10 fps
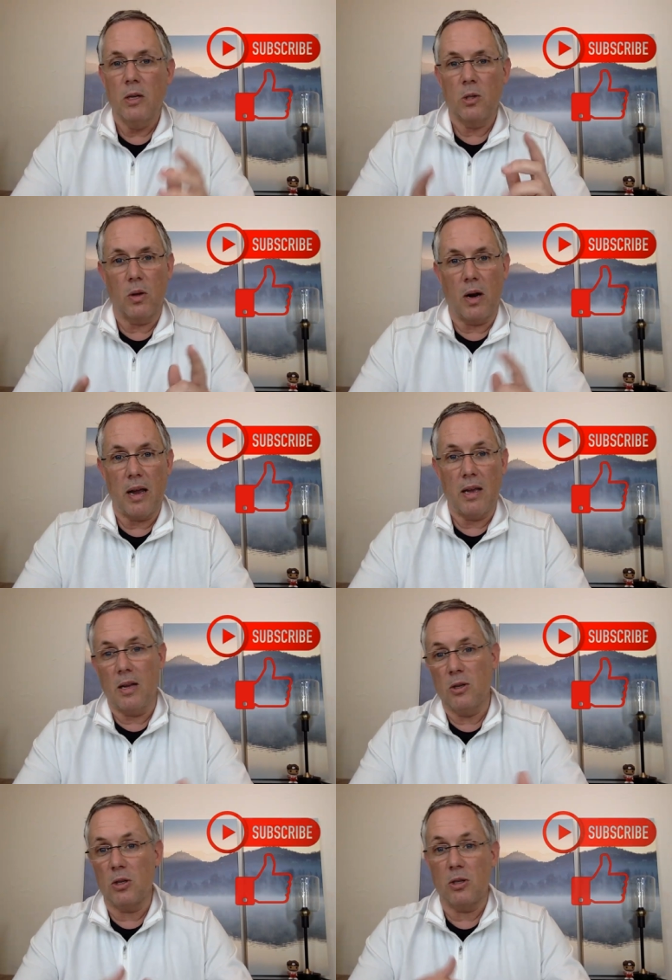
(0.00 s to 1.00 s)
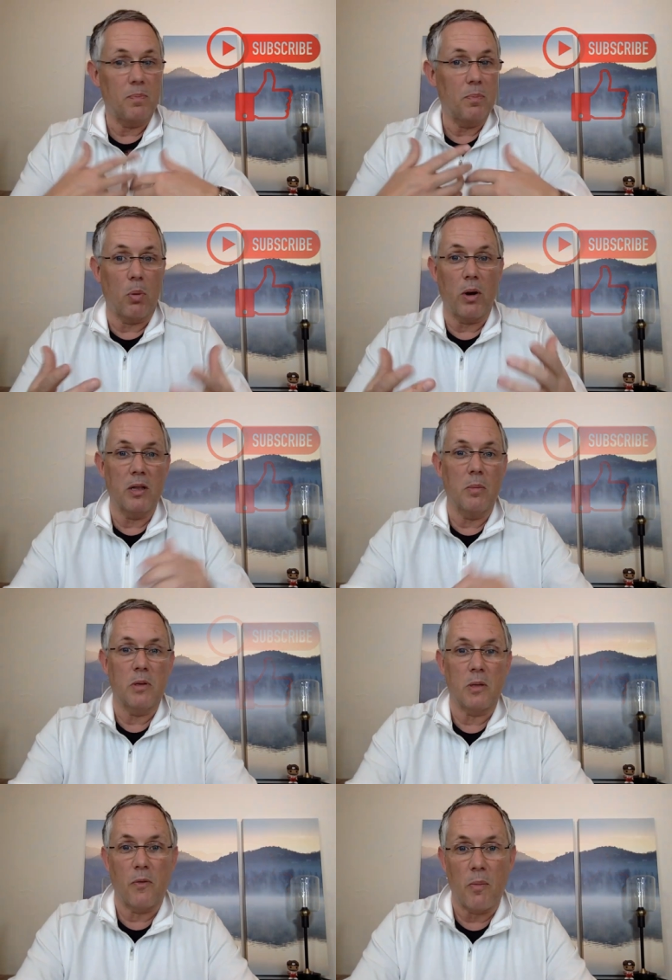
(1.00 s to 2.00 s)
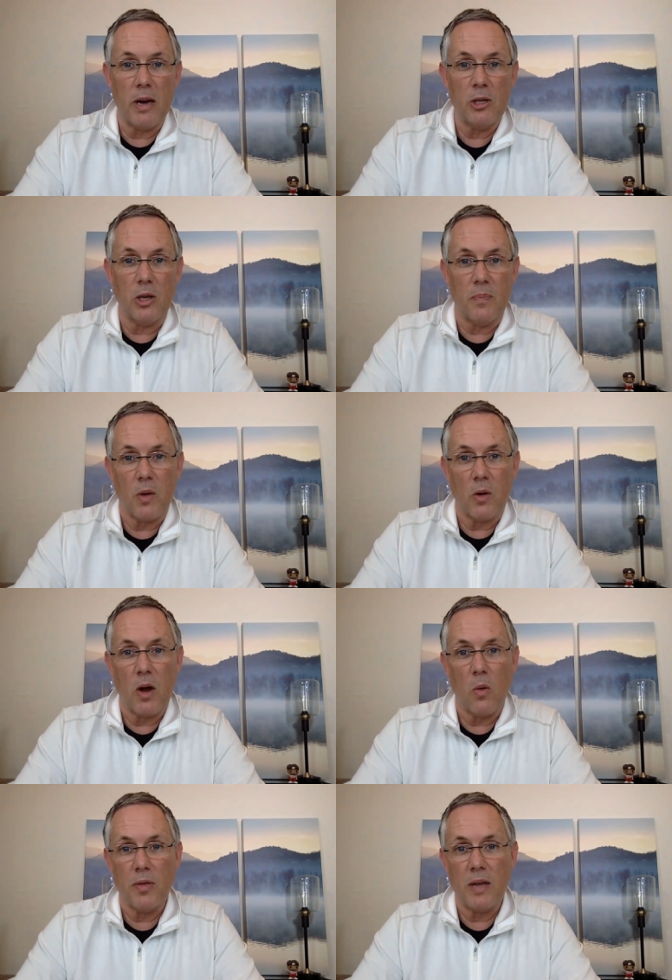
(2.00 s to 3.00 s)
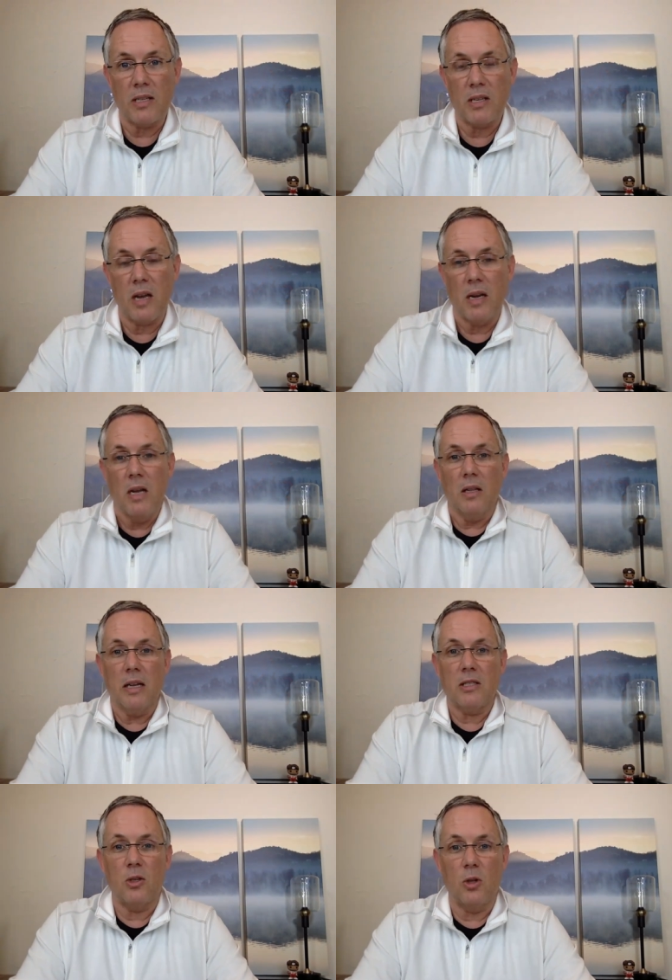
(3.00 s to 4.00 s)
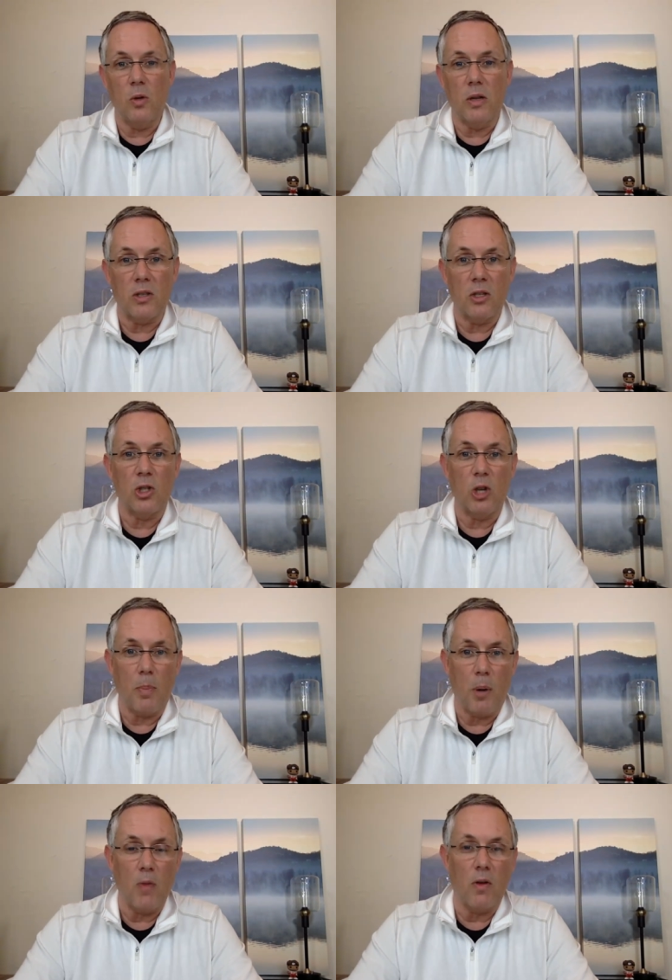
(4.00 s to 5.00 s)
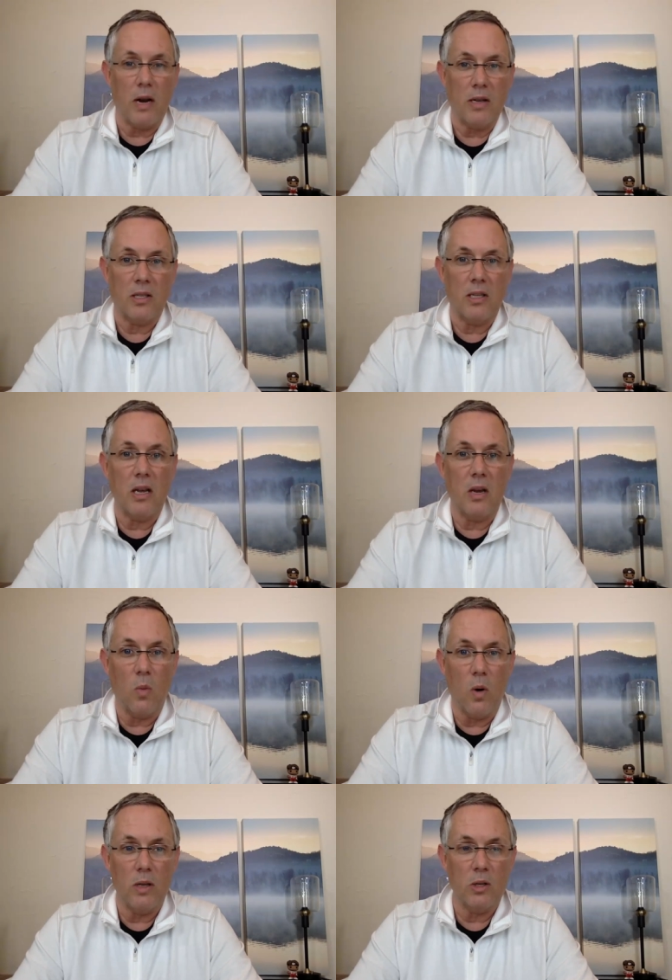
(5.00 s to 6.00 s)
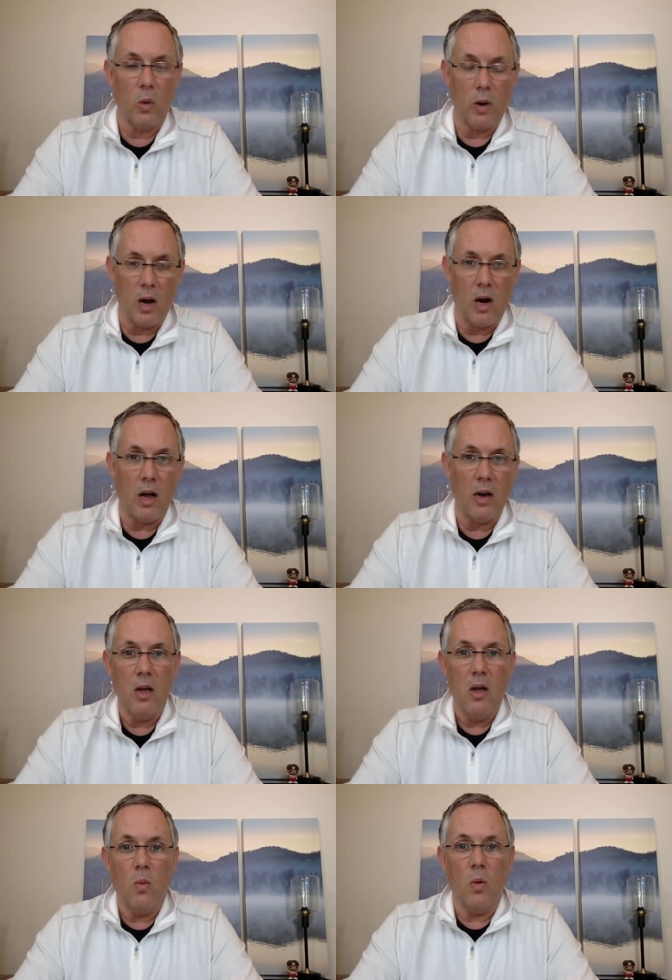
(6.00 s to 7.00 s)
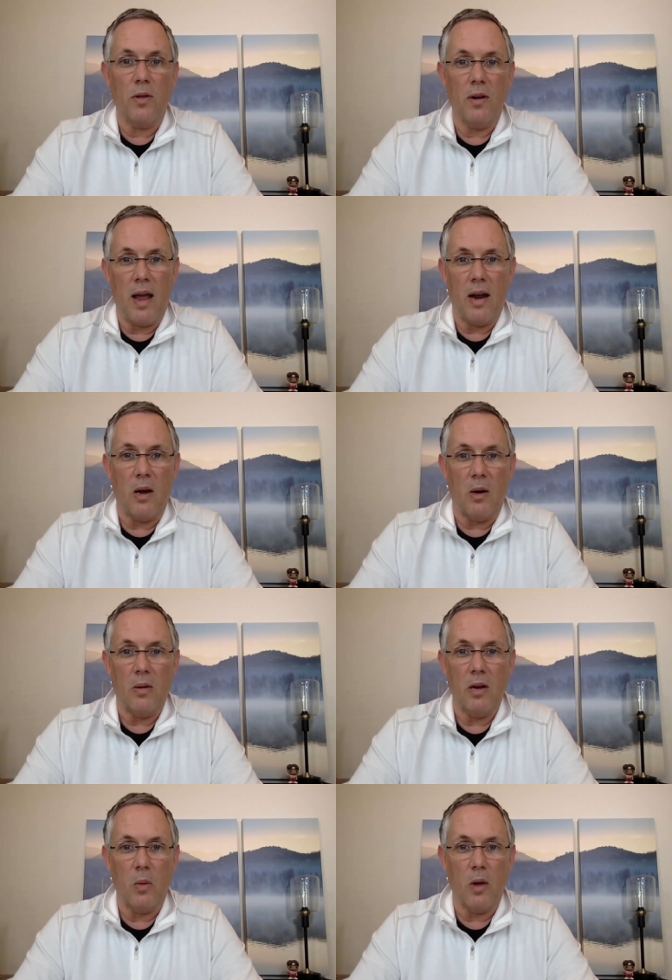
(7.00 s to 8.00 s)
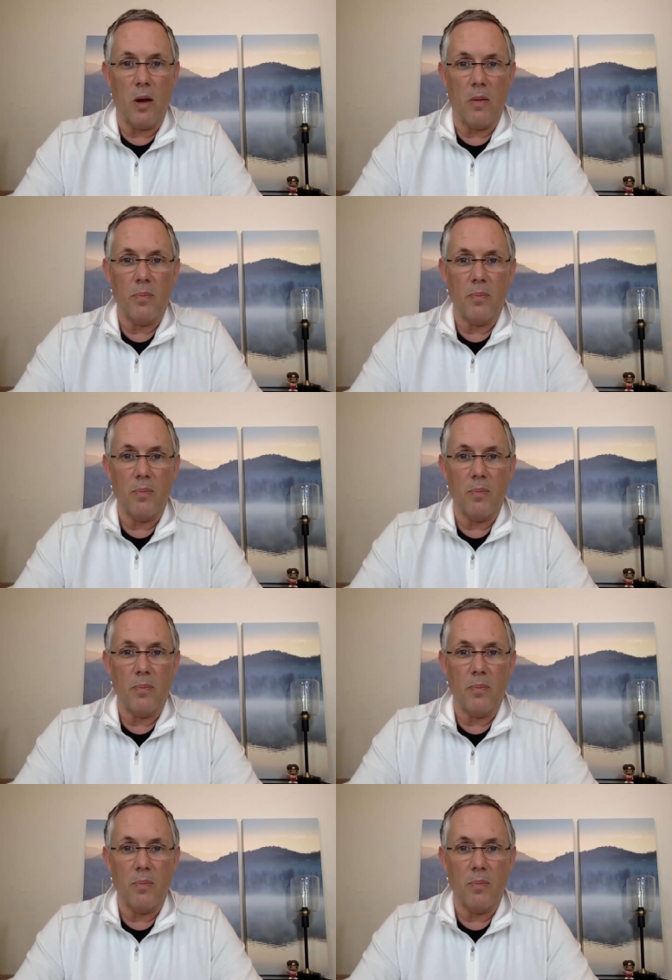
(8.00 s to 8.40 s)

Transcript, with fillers: so that I can just bring them this information. Okay, with that said, let's do this. Let's jump over and see what is going on with Nano. Here we go.